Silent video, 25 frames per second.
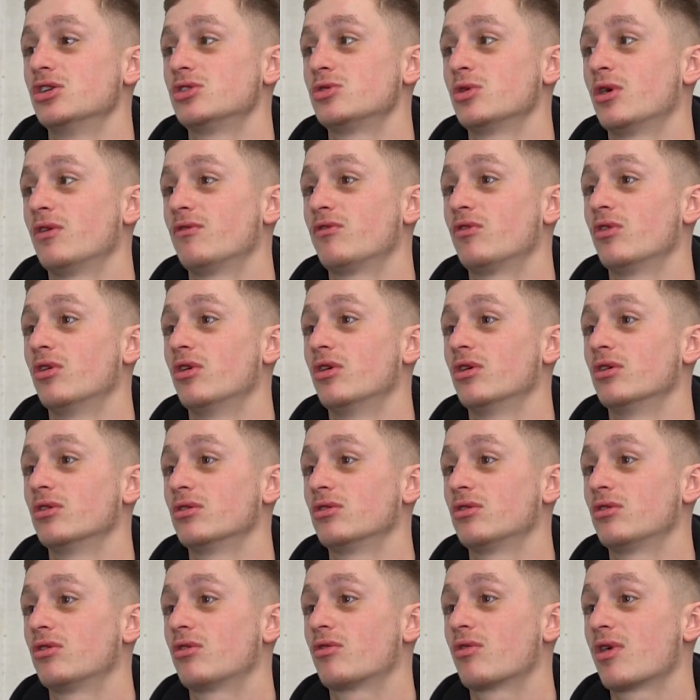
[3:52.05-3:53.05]
So I've got to
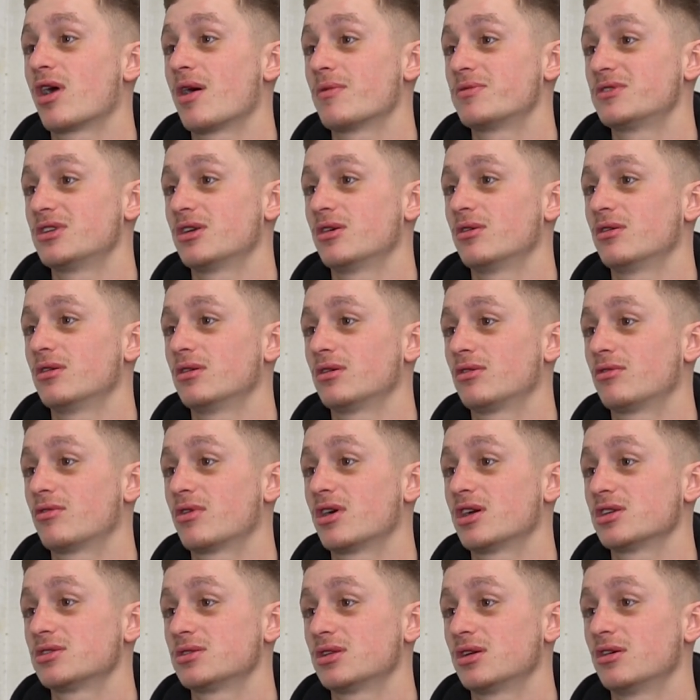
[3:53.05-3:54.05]
grasp
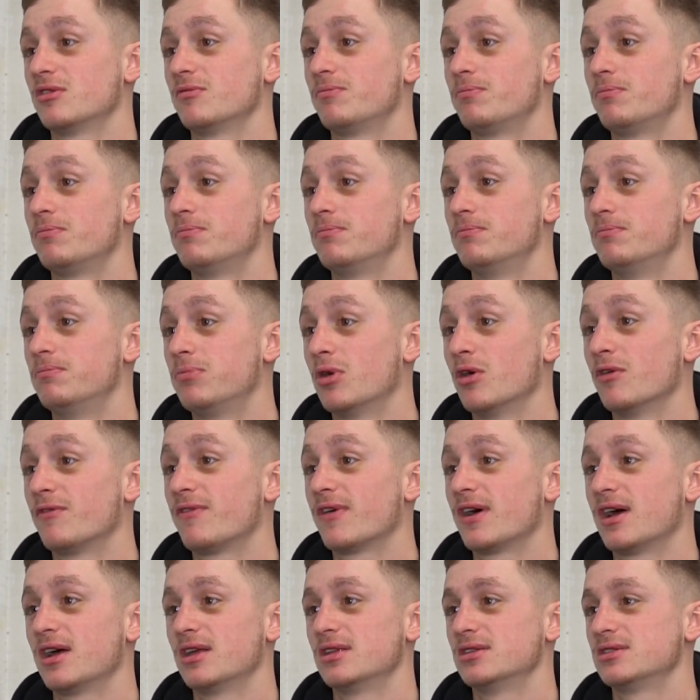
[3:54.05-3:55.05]
out both
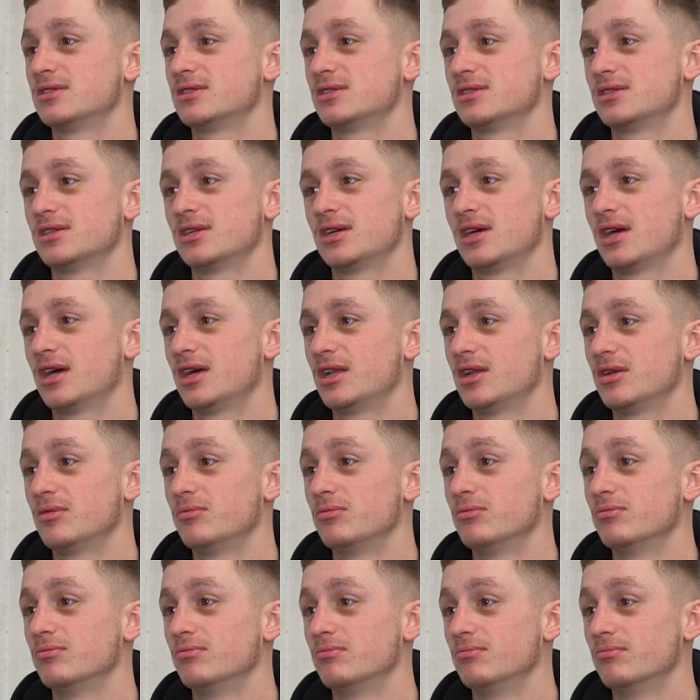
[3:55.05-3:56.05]
hands and
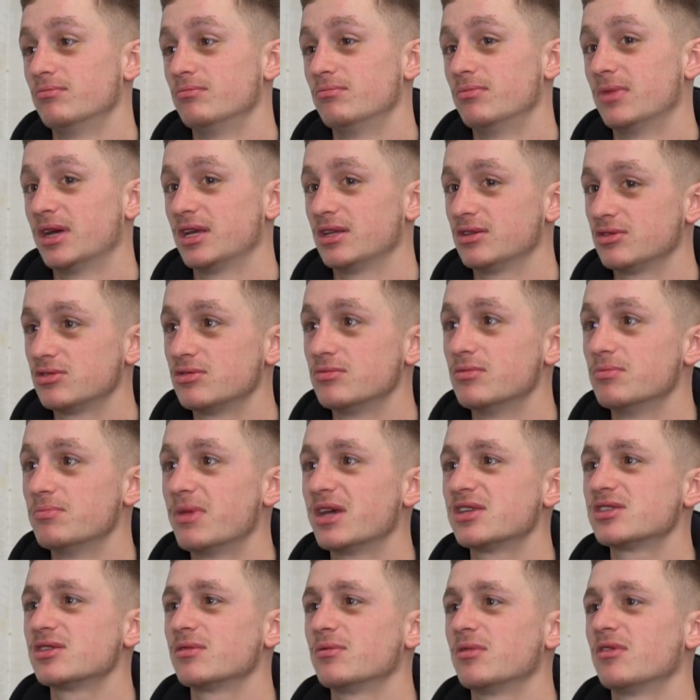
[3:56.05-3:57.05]
then
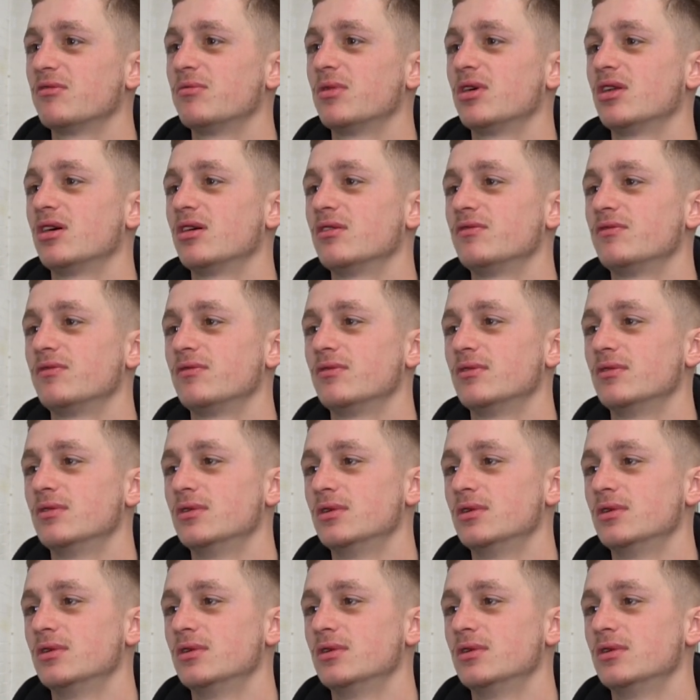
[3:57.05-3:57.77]
make something of my life.